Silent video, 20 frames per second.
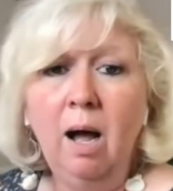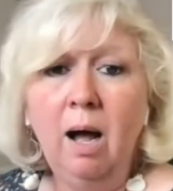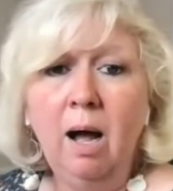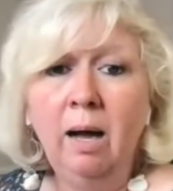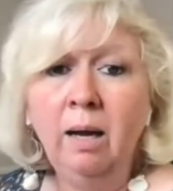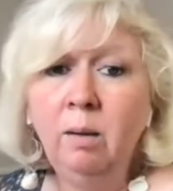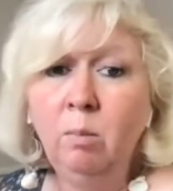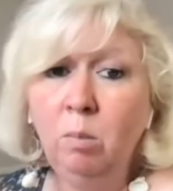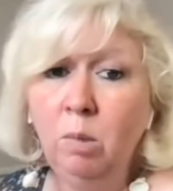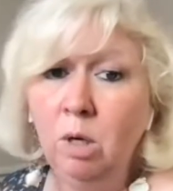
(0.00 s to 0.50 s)

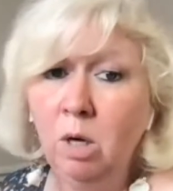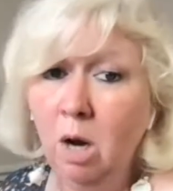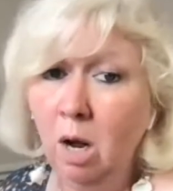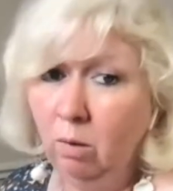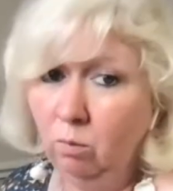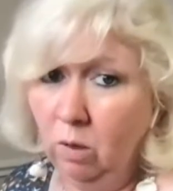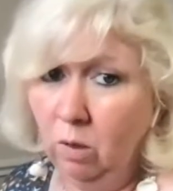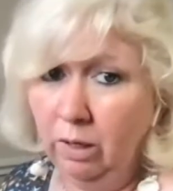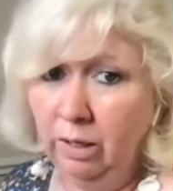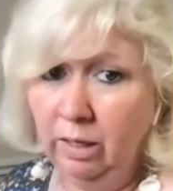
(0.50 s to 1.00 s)
I am
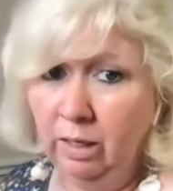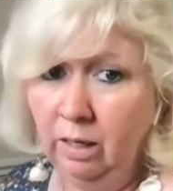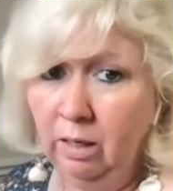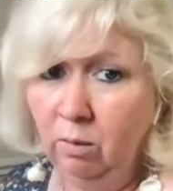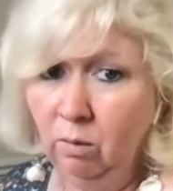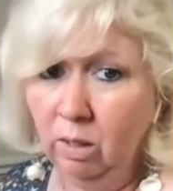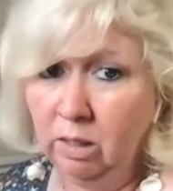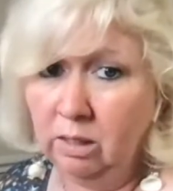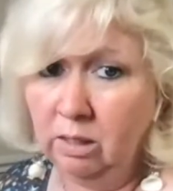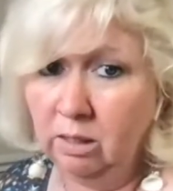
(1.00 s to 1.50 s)
not running
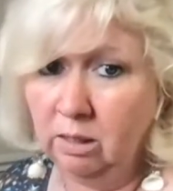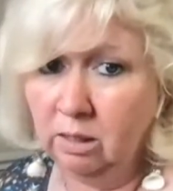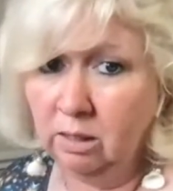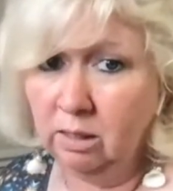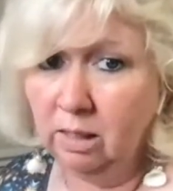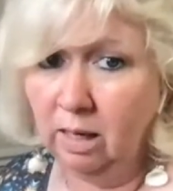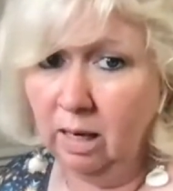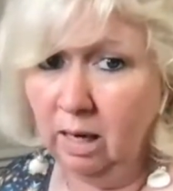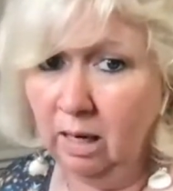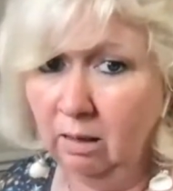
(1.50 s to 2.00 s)
any races
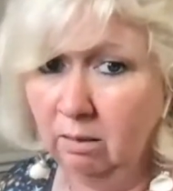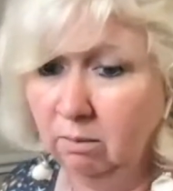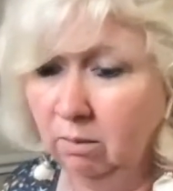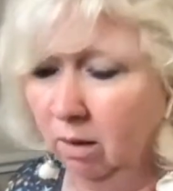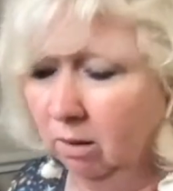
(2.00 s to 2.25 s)
today.